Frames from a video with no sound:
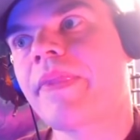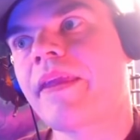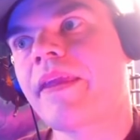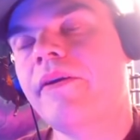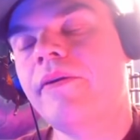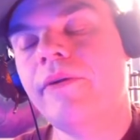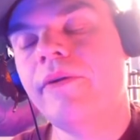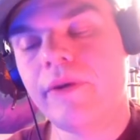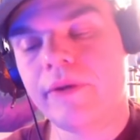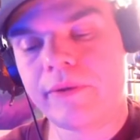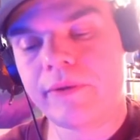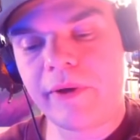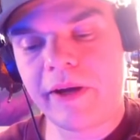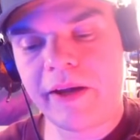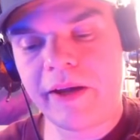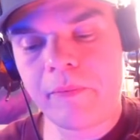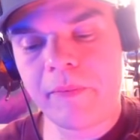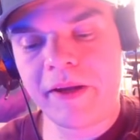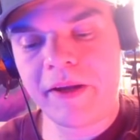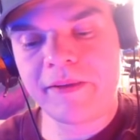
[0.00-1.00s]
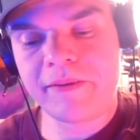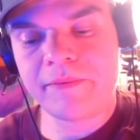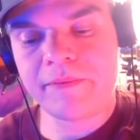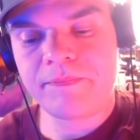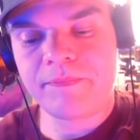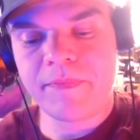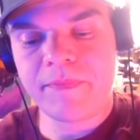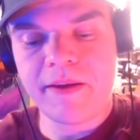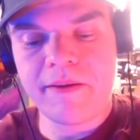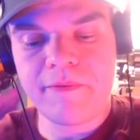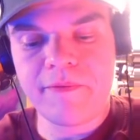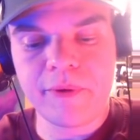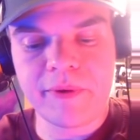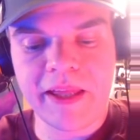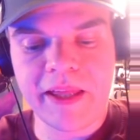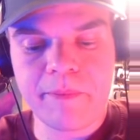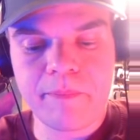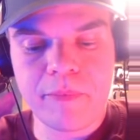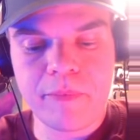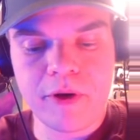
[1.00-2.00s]
not recommend for
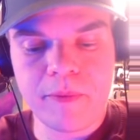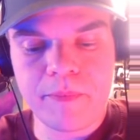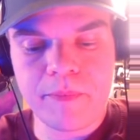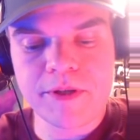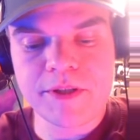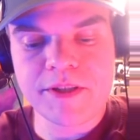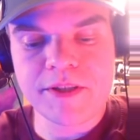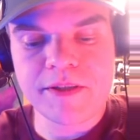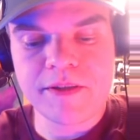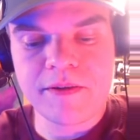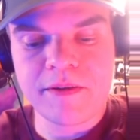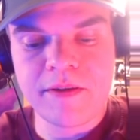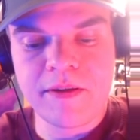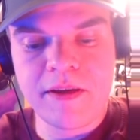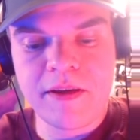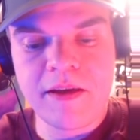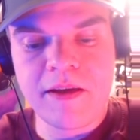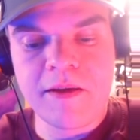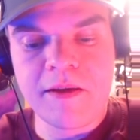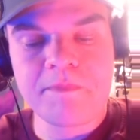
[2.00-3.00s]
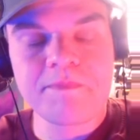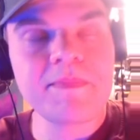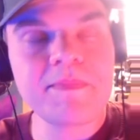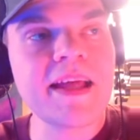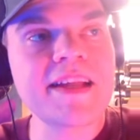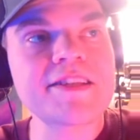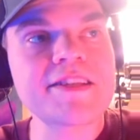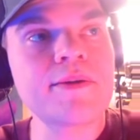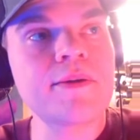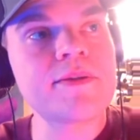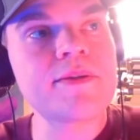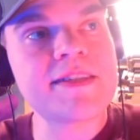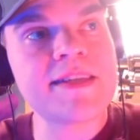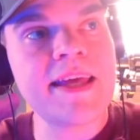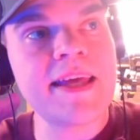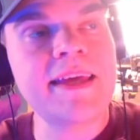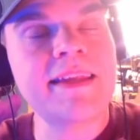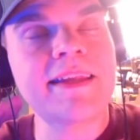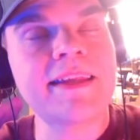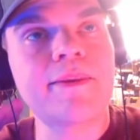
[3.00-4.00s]
that purpose. That's not
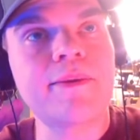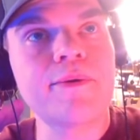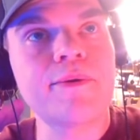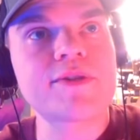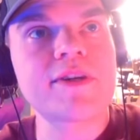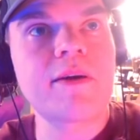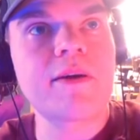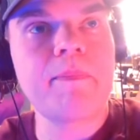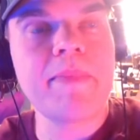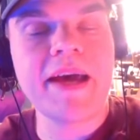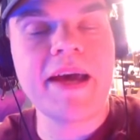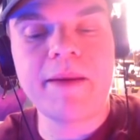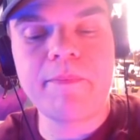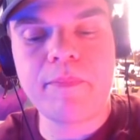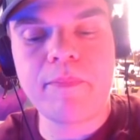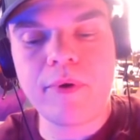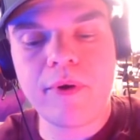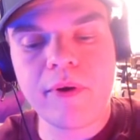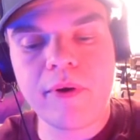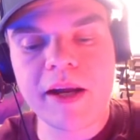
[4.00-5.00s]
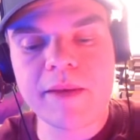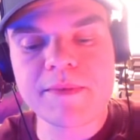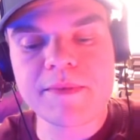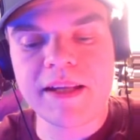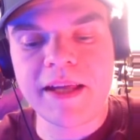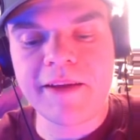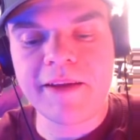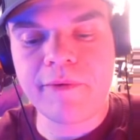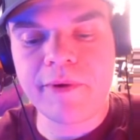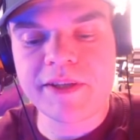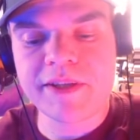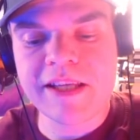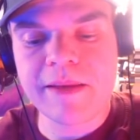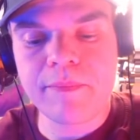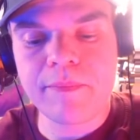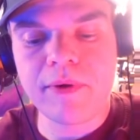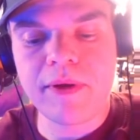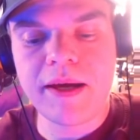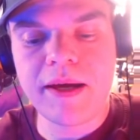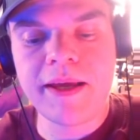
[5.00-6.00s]
saying that those are bad programs. Like for
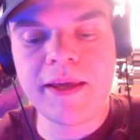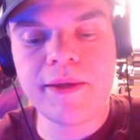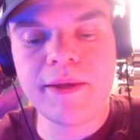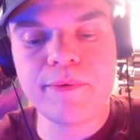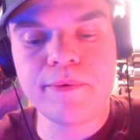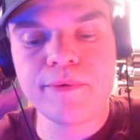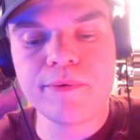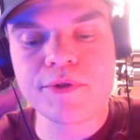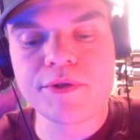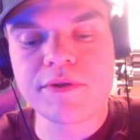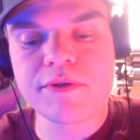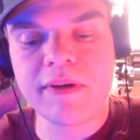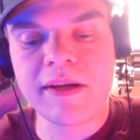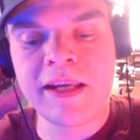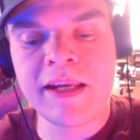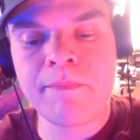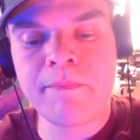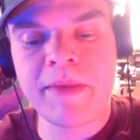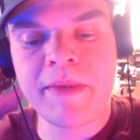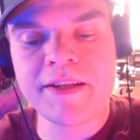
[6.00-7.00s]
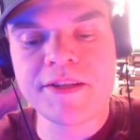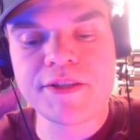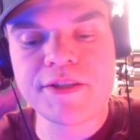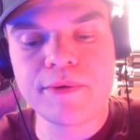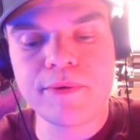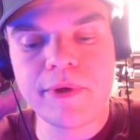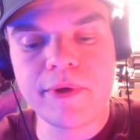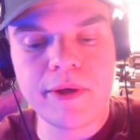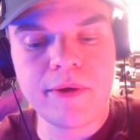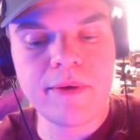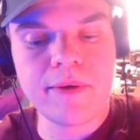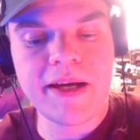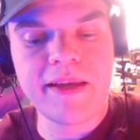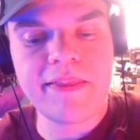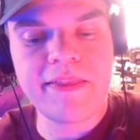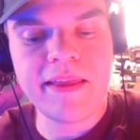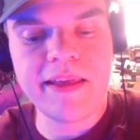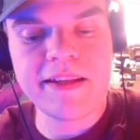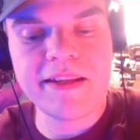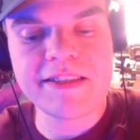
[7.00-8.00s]
example, I use Clip Paint Studio. I
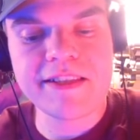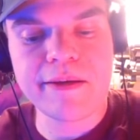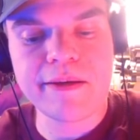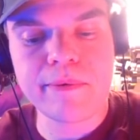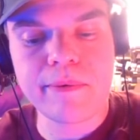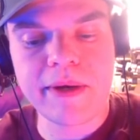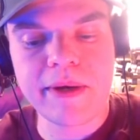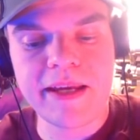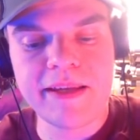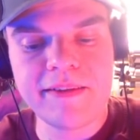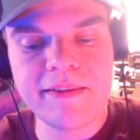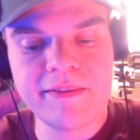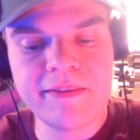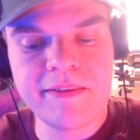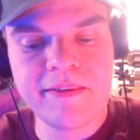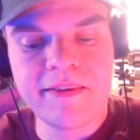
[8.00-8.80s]
think it's great.